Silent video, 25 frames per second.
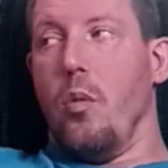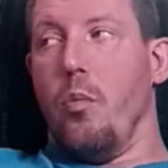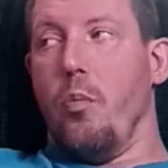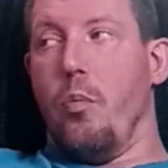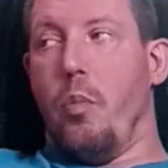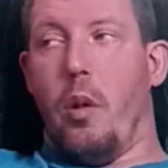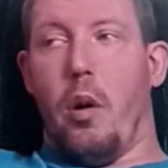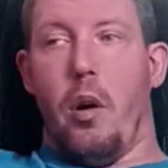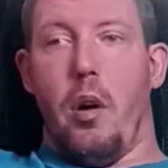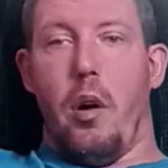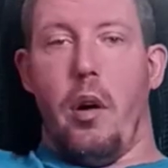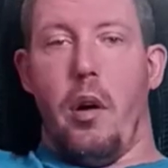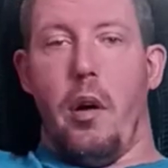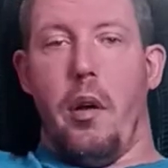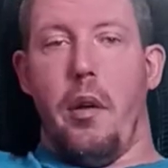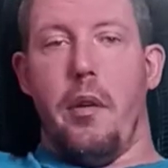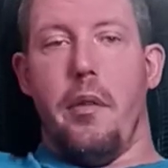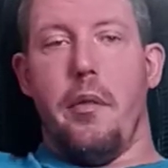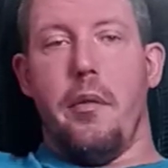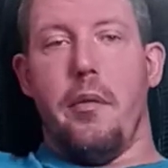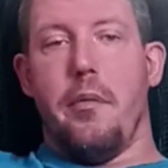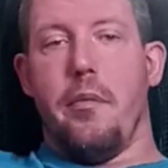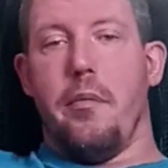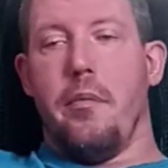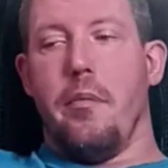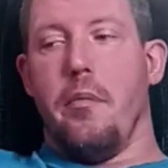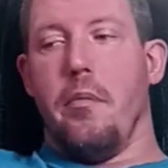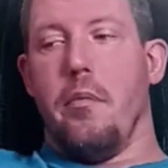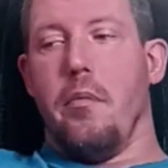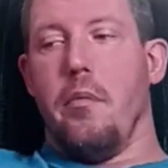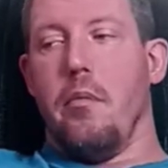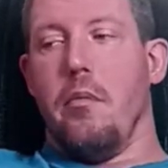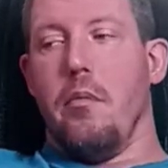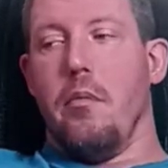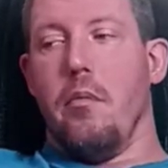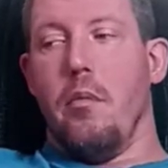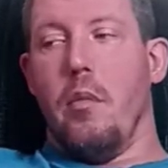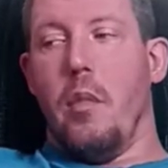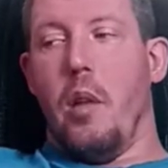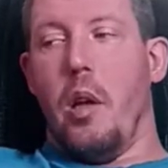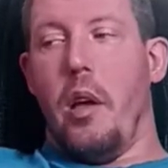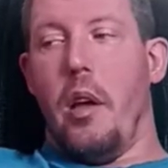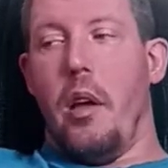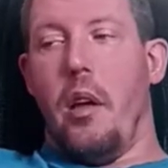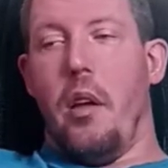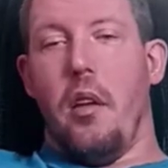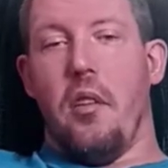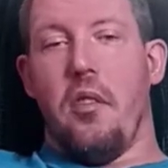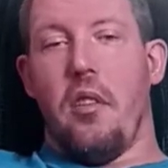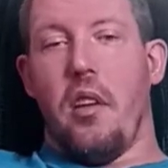but
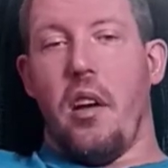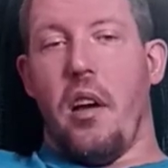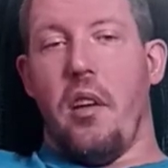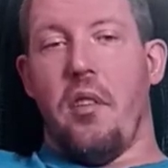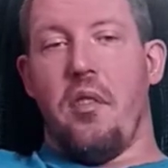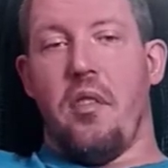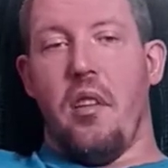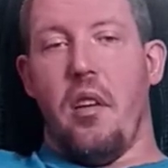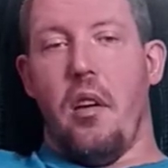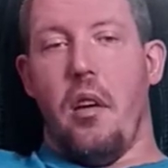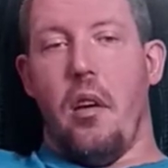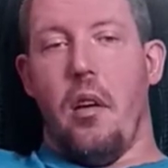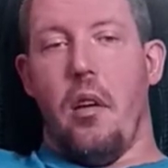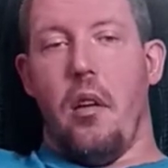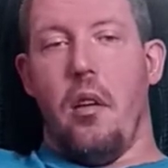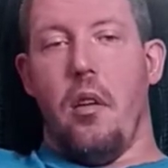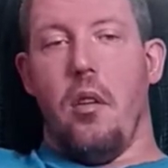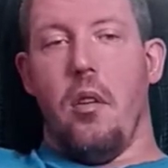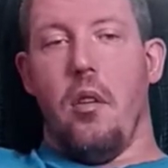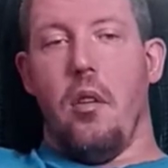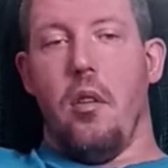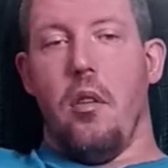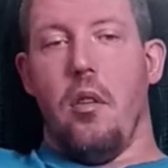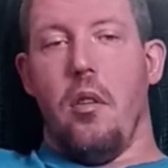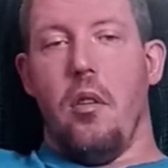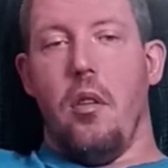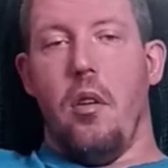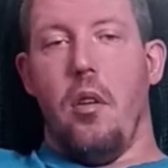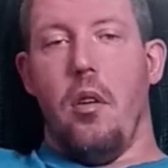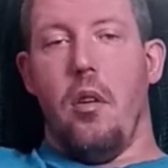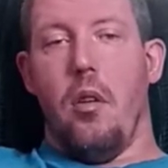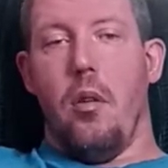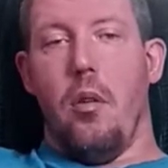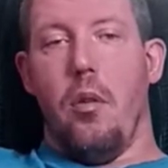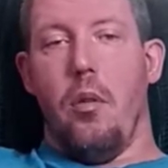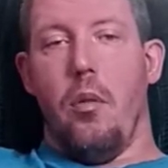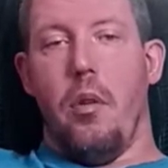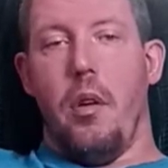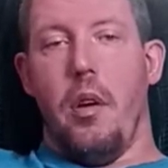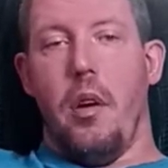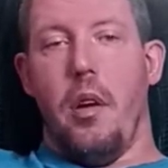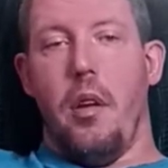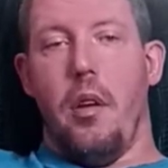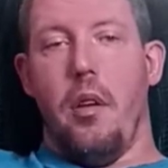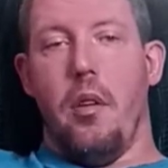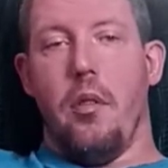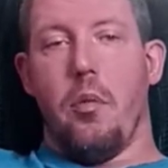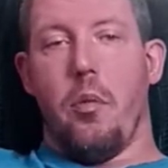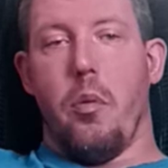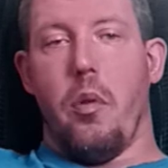it's like I said, you know, it
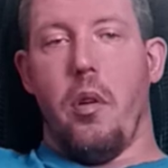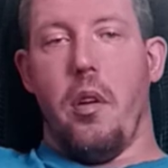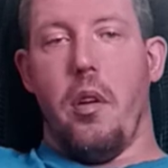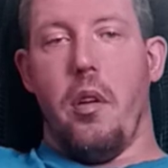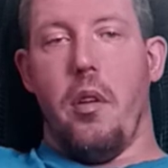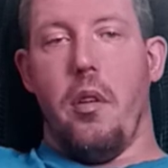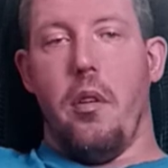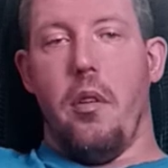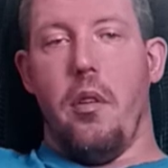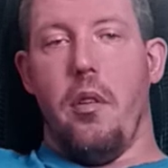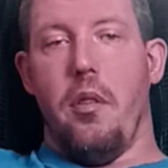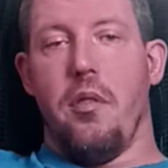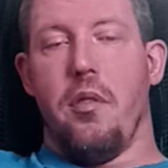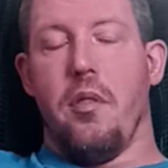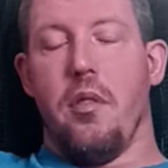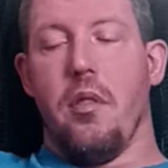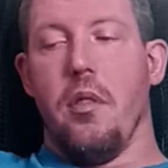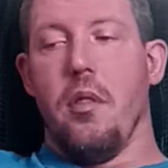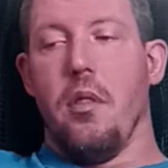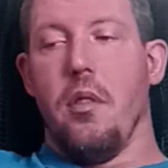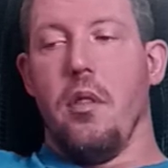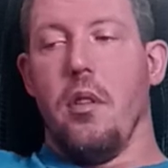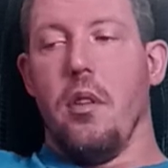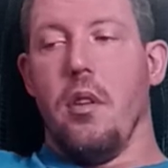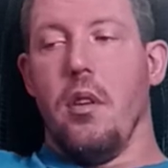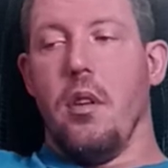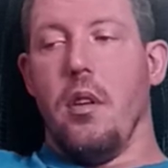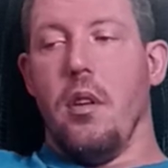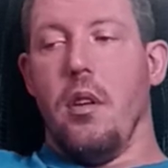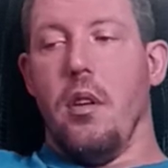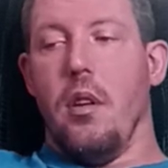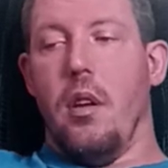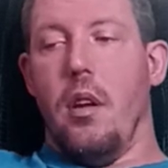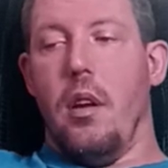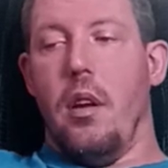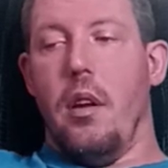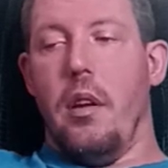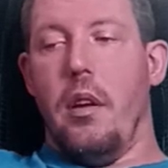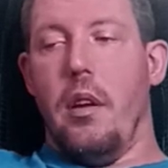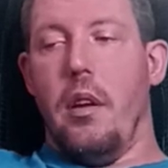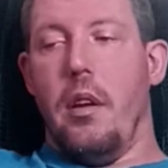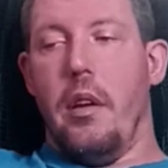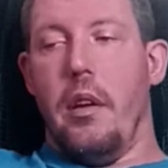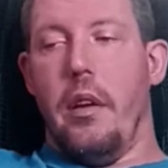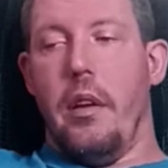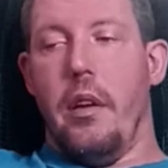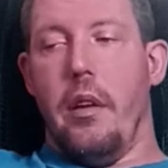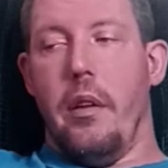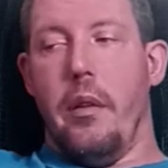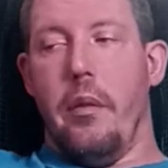is what it is.
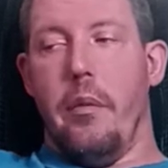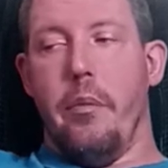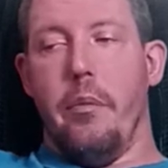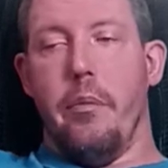And